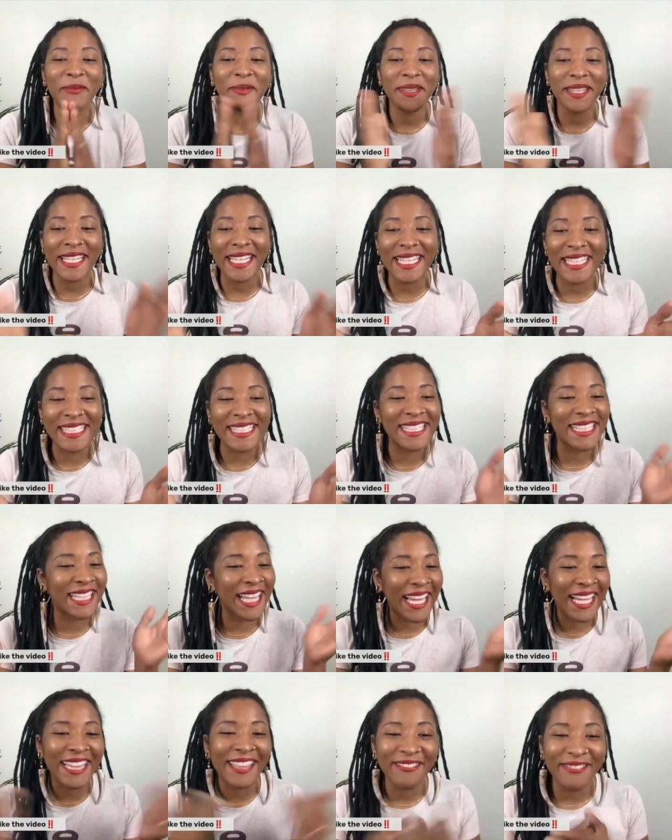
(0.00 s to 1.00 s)
Please
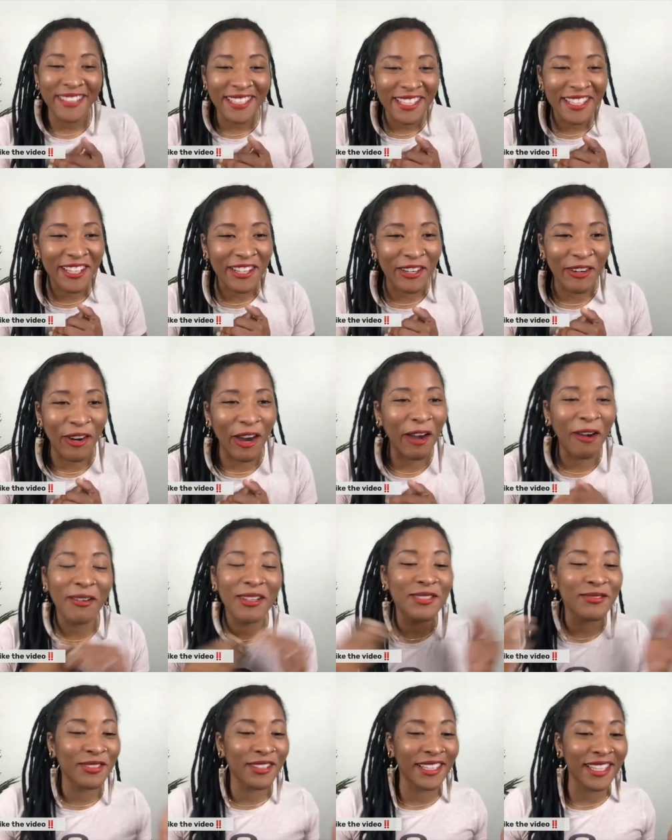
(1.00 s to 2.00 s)
like the video. I
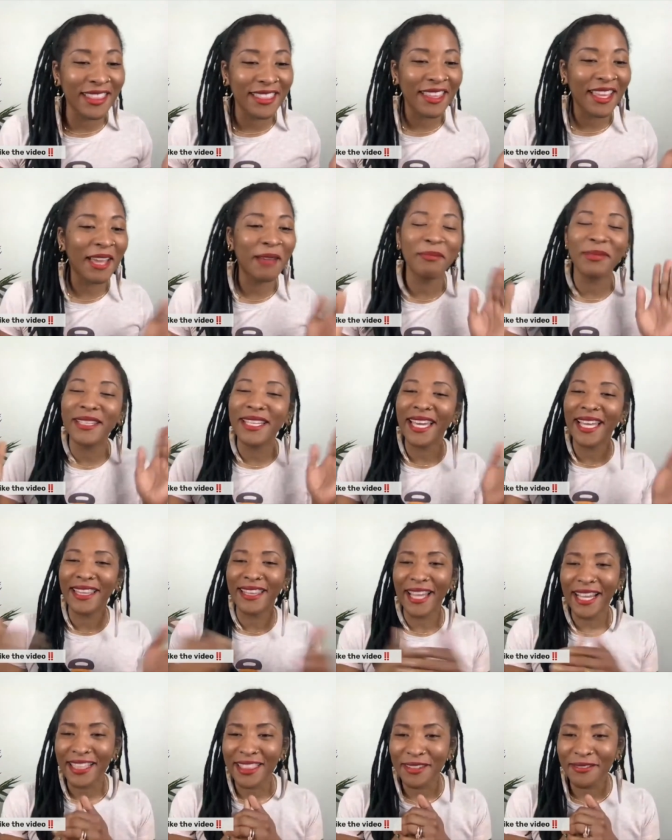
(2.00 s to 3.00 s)
always forget that. But yeah,
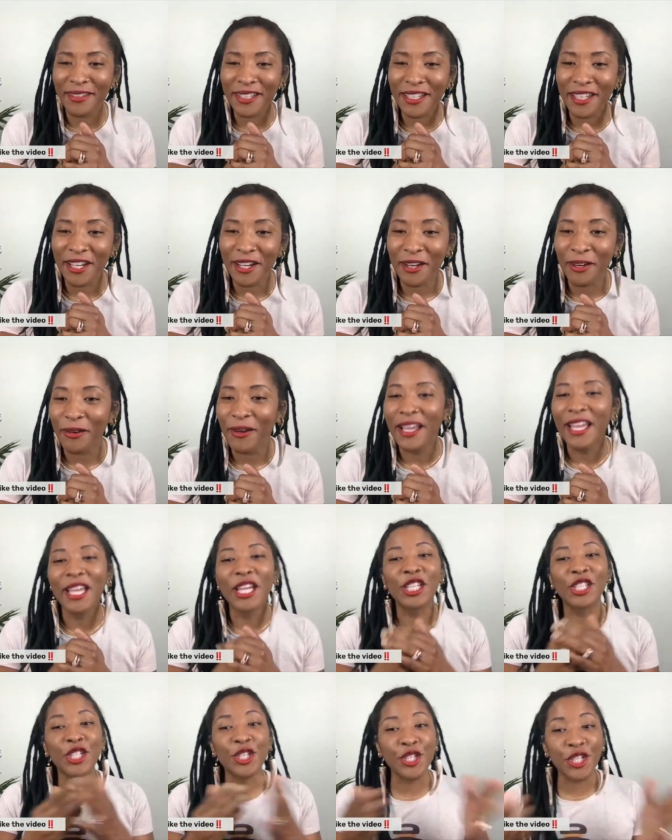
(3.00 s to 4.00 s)
like the video,
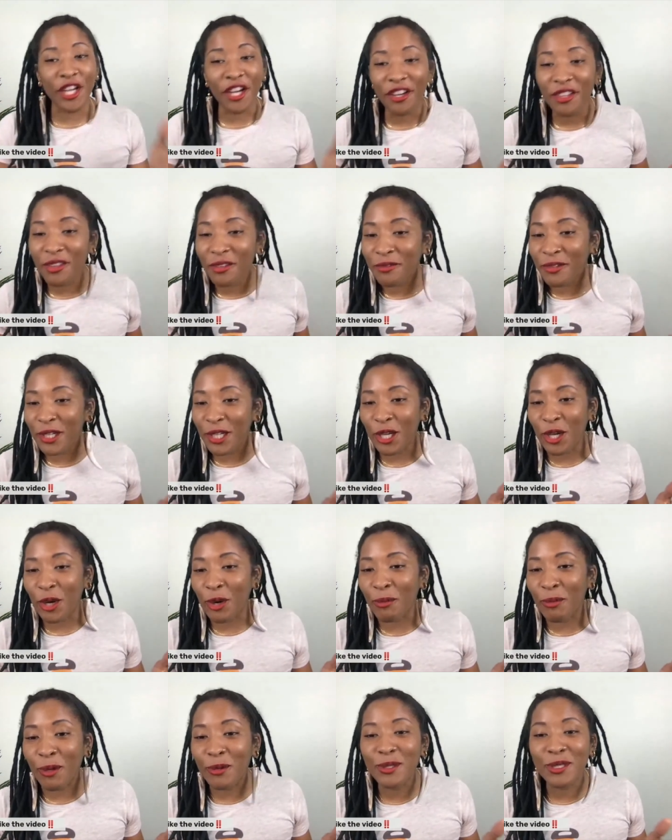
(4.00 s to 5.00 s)
share the
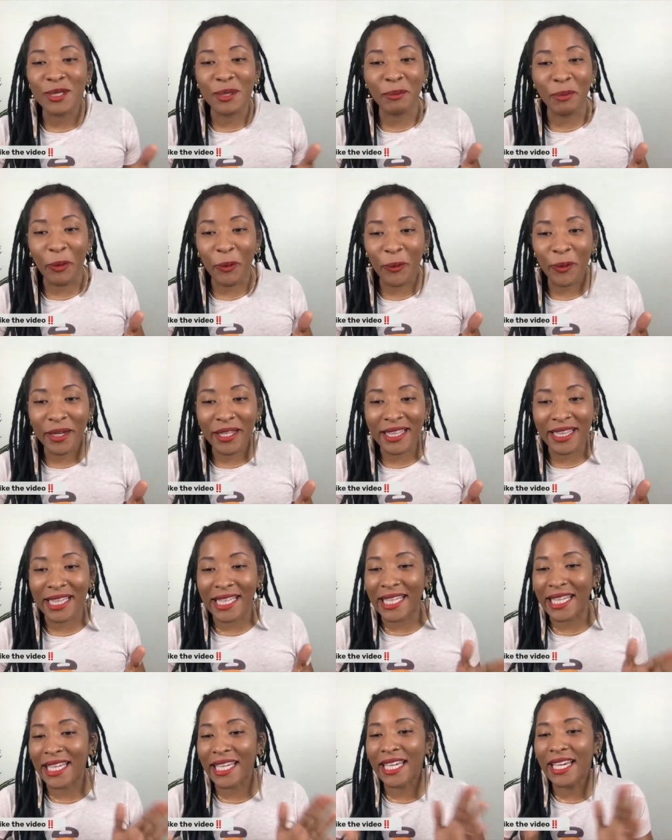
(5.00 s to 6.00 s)
video, most
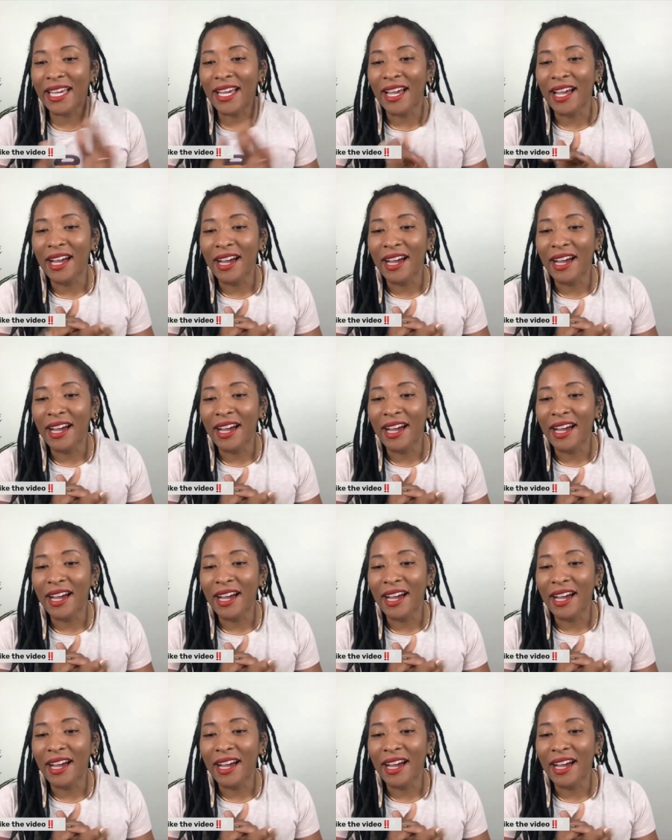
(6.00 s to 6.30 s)
importantly.